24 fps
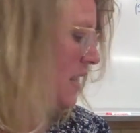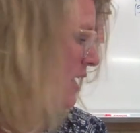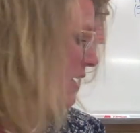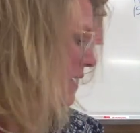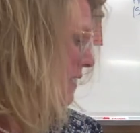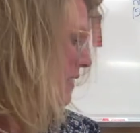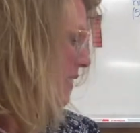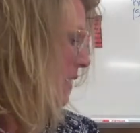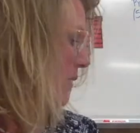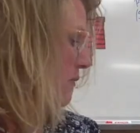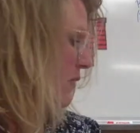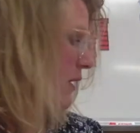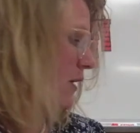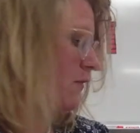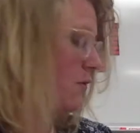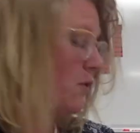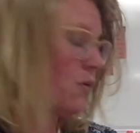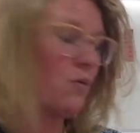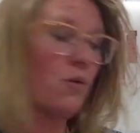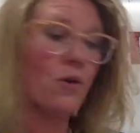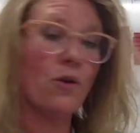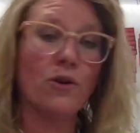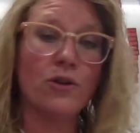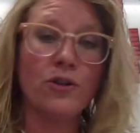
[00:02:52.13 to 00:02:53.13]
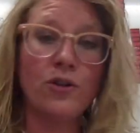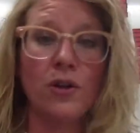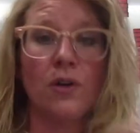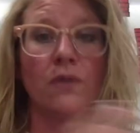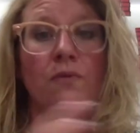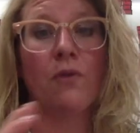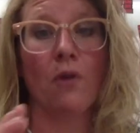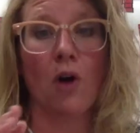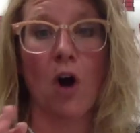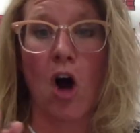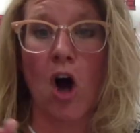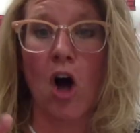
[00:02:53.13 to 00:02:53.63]
Same thing for quarter two,
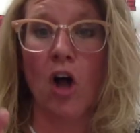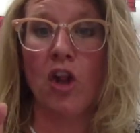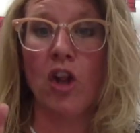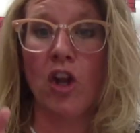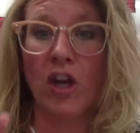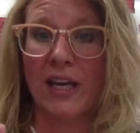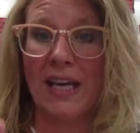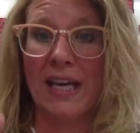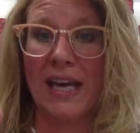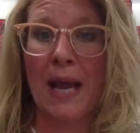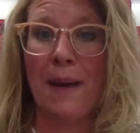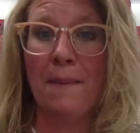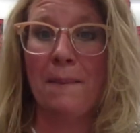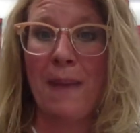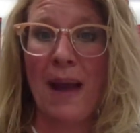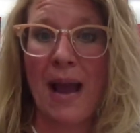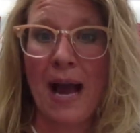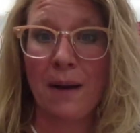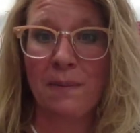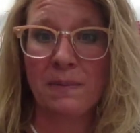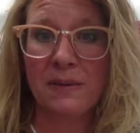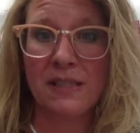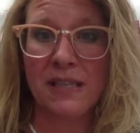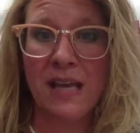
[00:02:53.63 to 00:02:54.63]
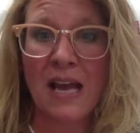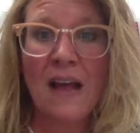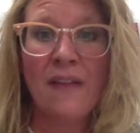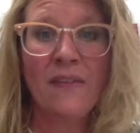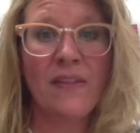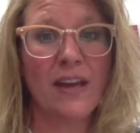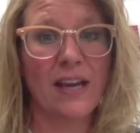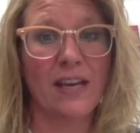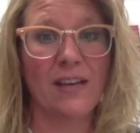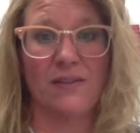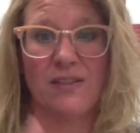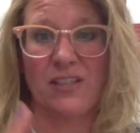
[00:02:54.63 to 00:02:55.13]
for all looking at maps.
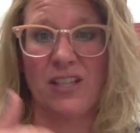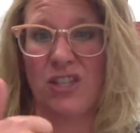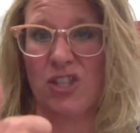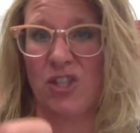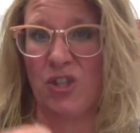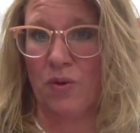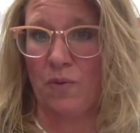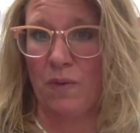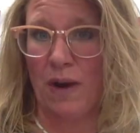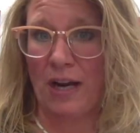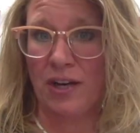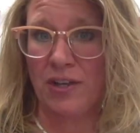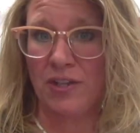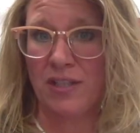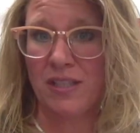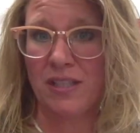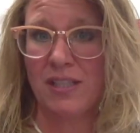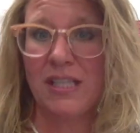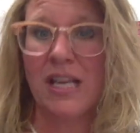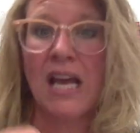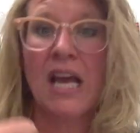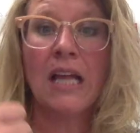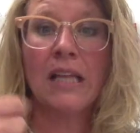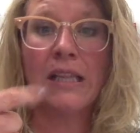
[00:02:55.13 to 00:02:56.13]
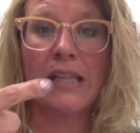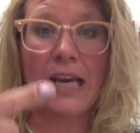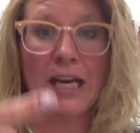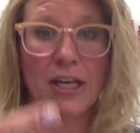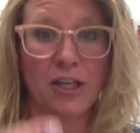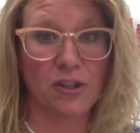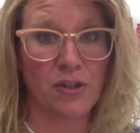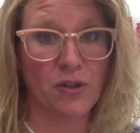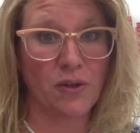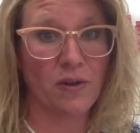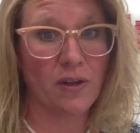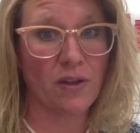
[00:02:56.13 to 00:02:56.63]
That gives us directions,
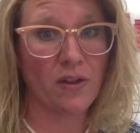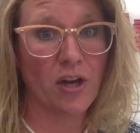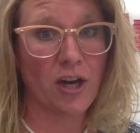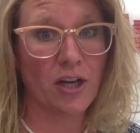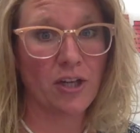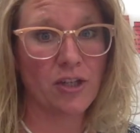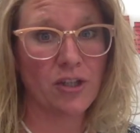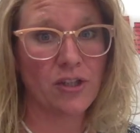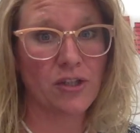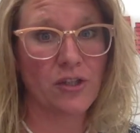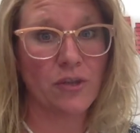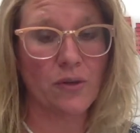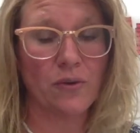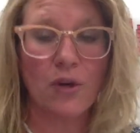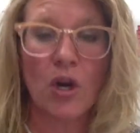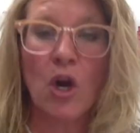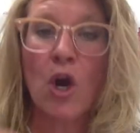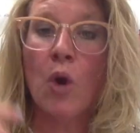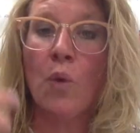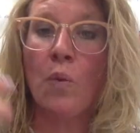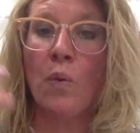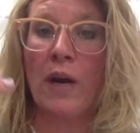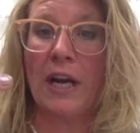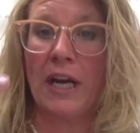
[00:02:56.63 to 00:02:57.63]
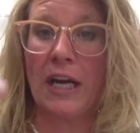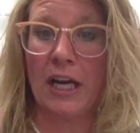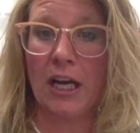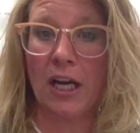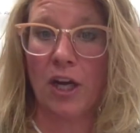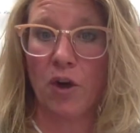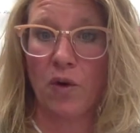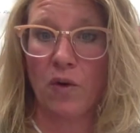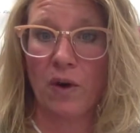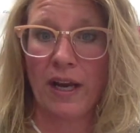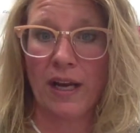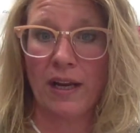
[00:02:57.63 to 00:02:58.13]
latitude and longitude, reading a
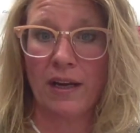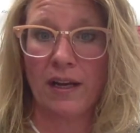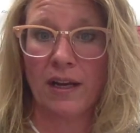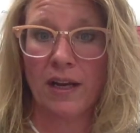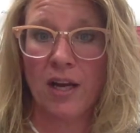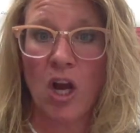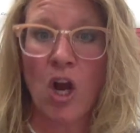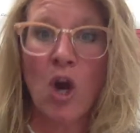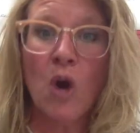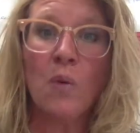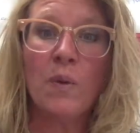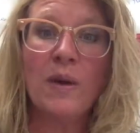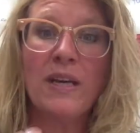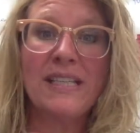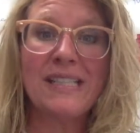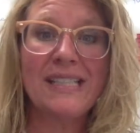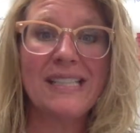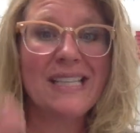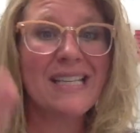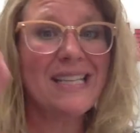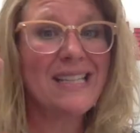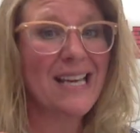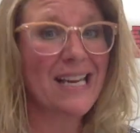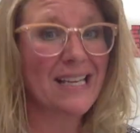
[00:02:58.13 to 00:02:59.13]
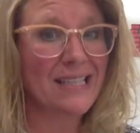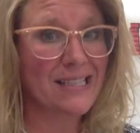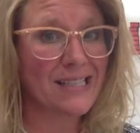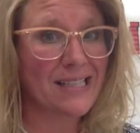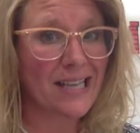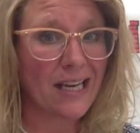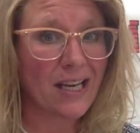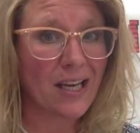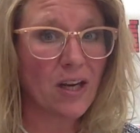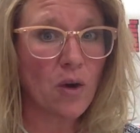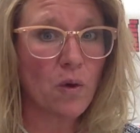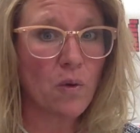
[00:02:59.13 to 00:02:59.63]
grid. We see in that
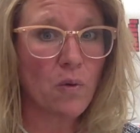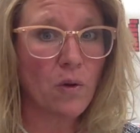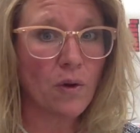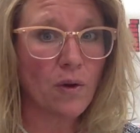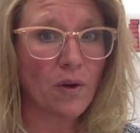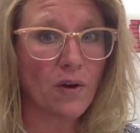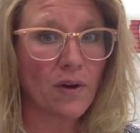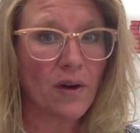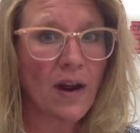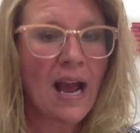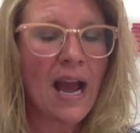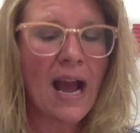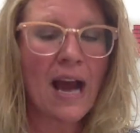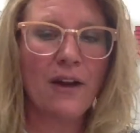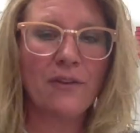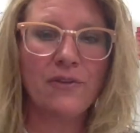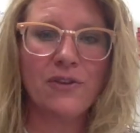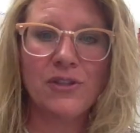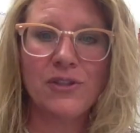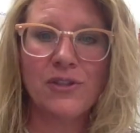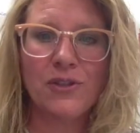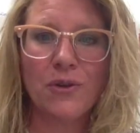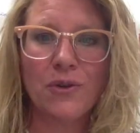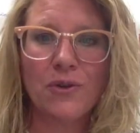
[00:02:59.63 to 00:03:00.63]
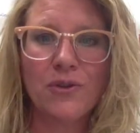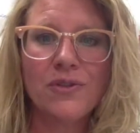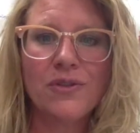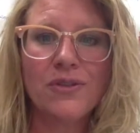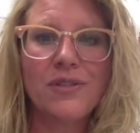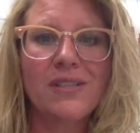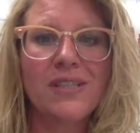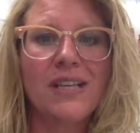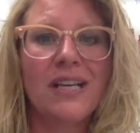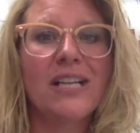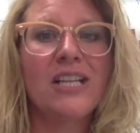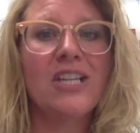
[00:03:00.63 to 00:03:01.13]
second quarter how the social
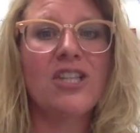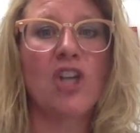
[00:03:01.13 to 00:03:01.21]
studies